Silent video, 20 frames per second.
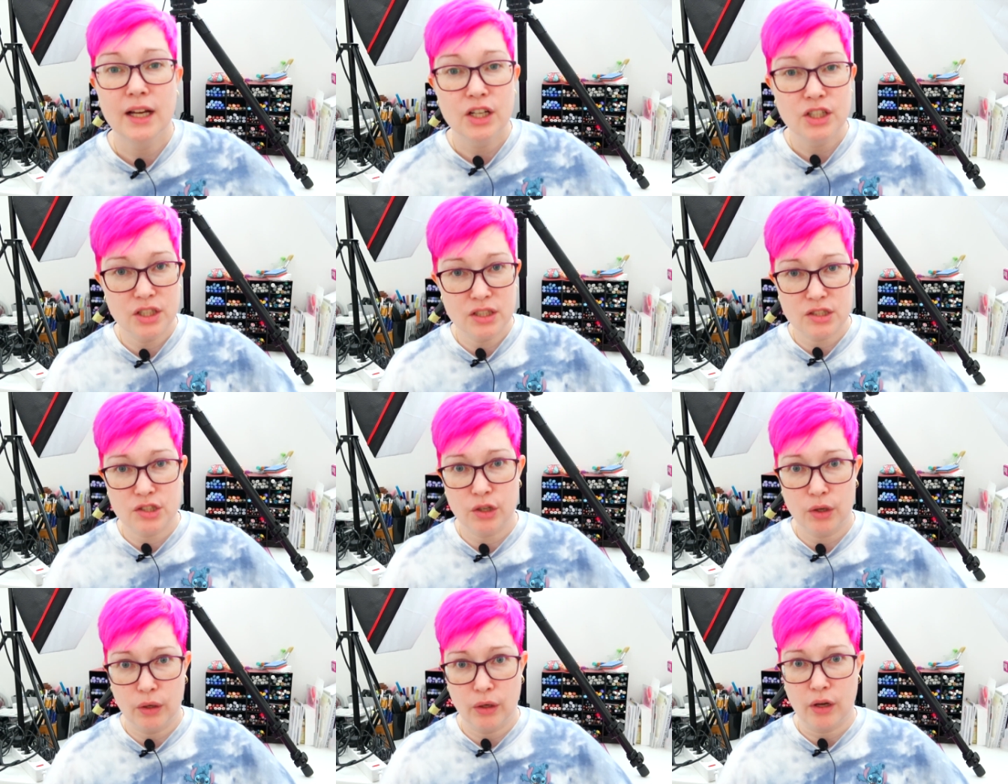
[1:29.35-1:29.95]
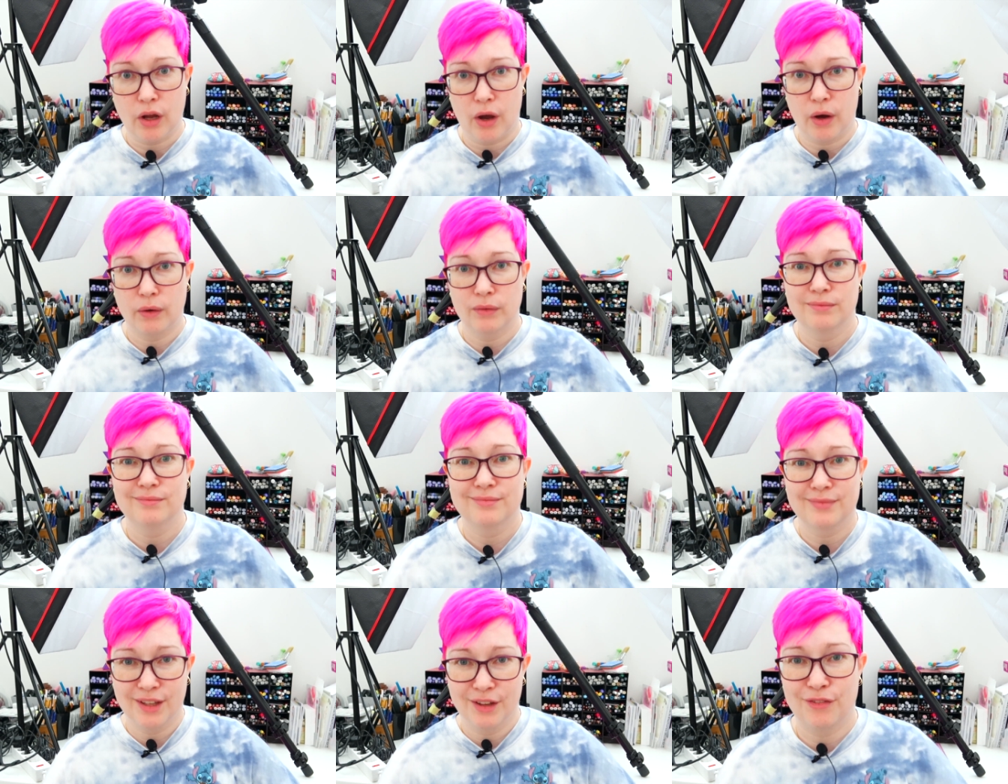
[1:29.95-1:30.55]
Just so you know
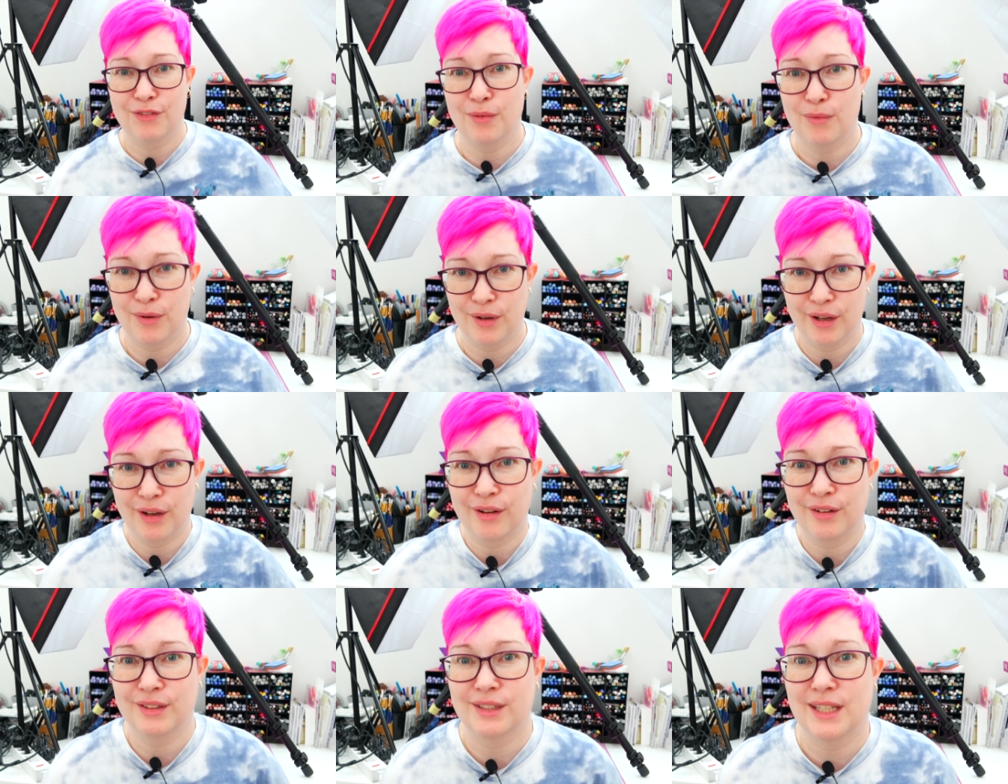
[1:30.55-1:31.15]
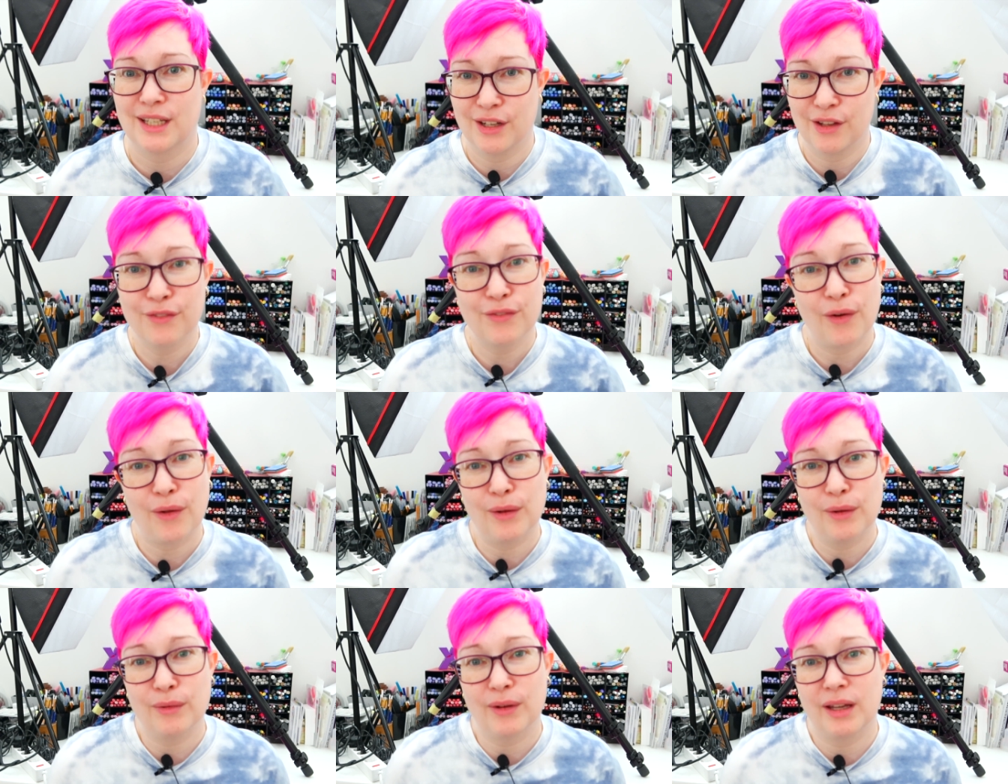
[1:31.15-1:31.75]
if you want to continue
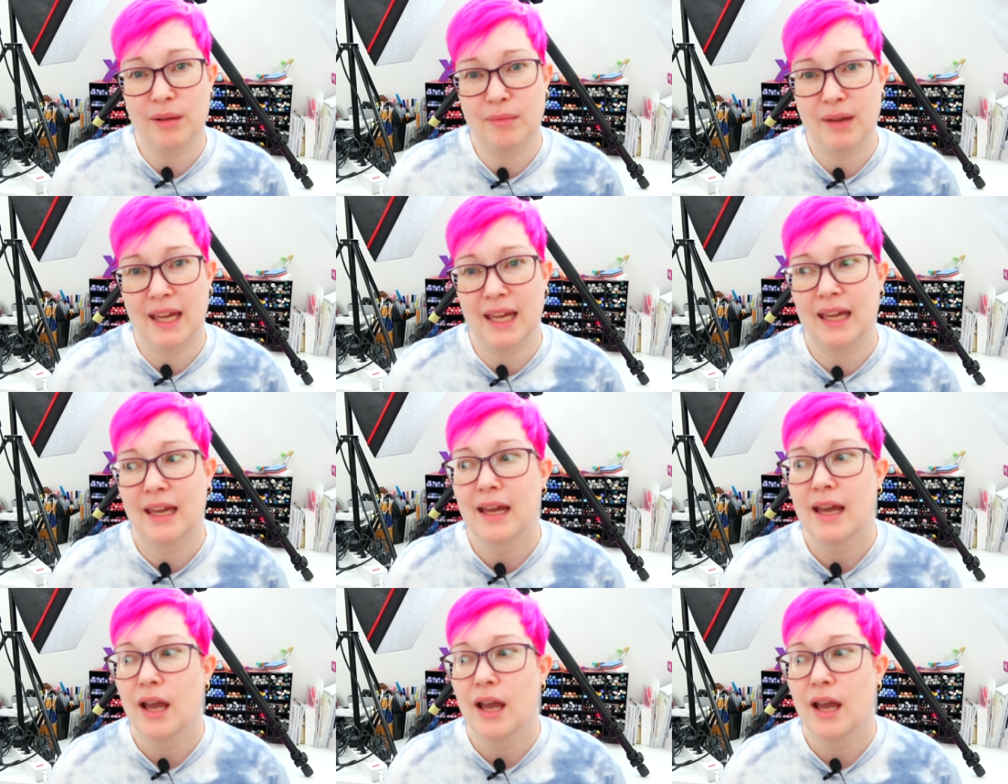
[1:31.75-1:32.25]
following me